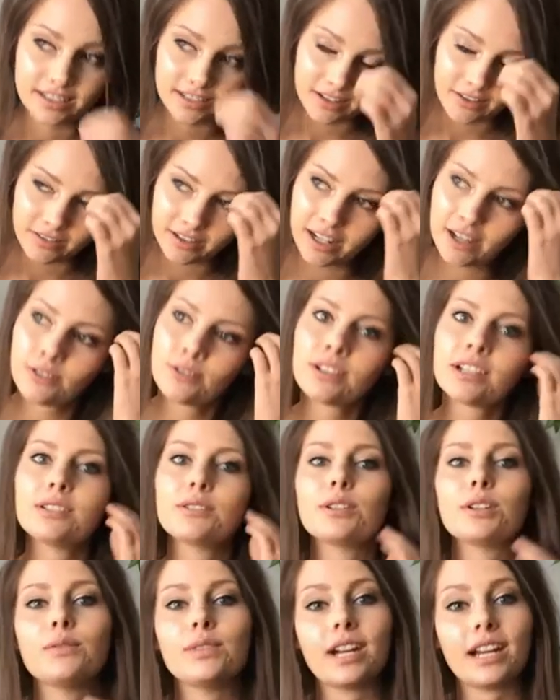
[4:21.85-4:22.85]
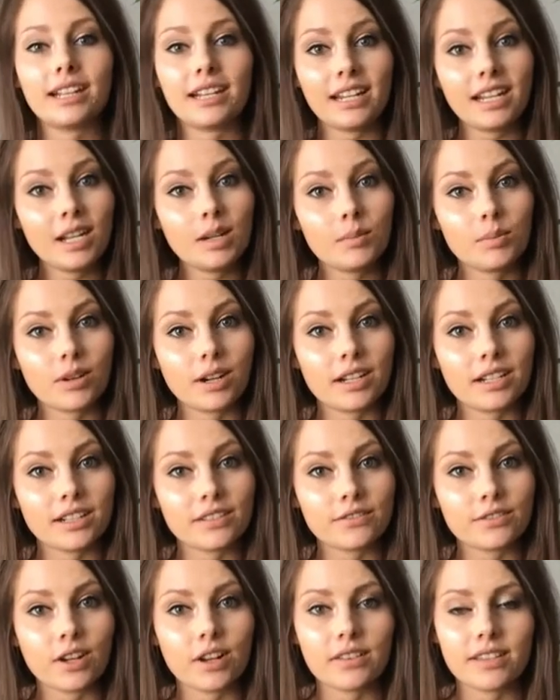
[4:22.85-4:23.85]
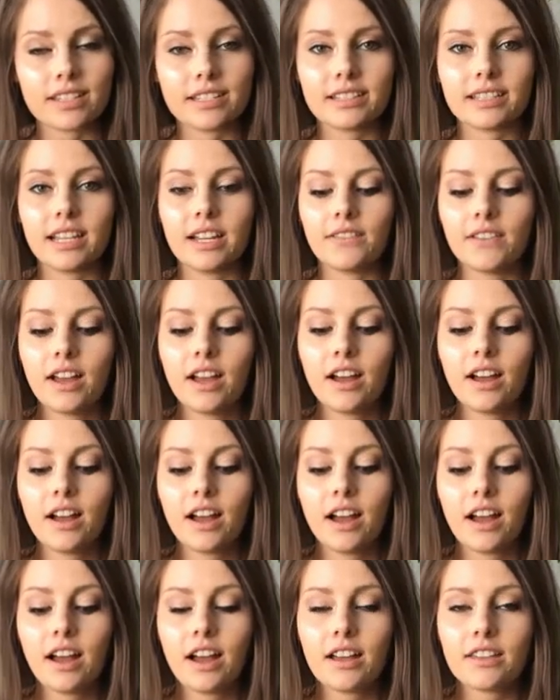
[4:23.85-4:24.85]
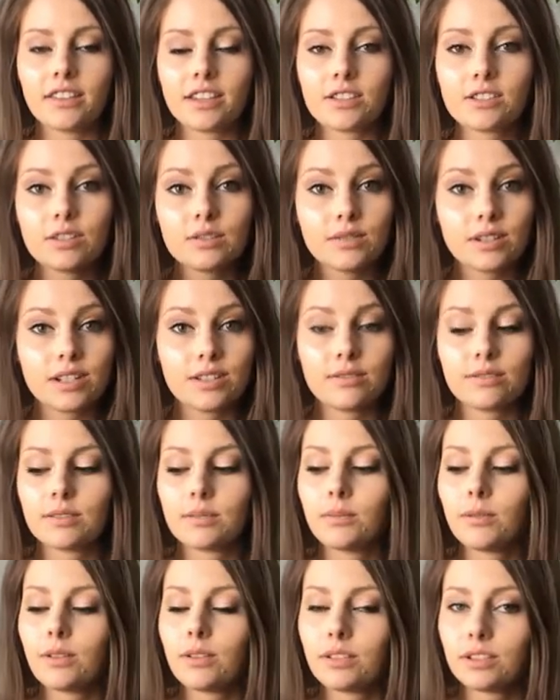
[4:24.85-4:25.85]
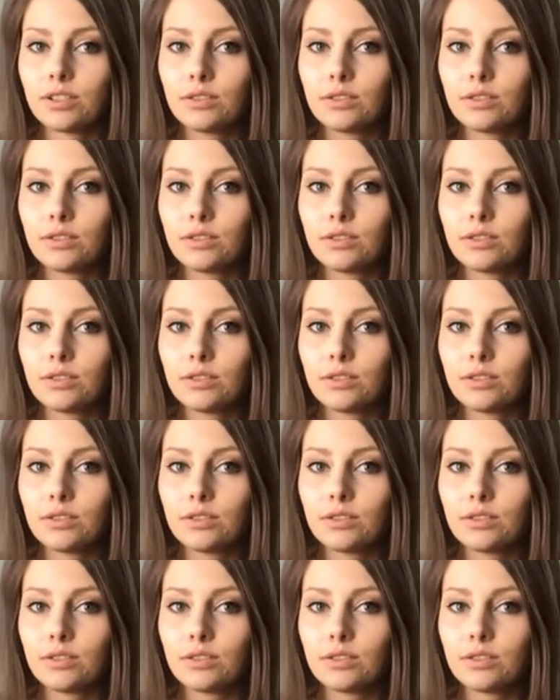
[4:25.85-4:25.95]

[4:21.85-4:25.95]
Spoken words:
So not only do you not need a product for all this stuff, these are reusable.